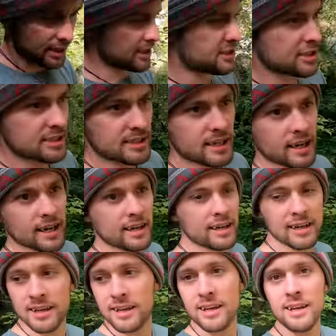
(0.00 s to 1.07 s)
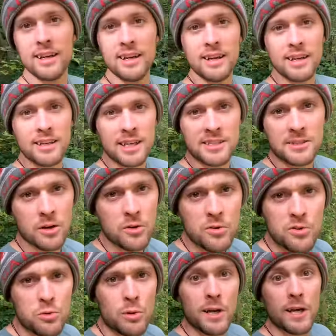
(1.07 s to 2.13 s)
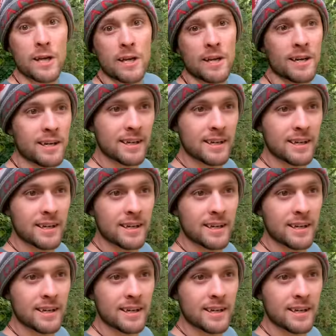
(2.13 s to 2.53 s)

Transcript: let's just uh, get to swinging.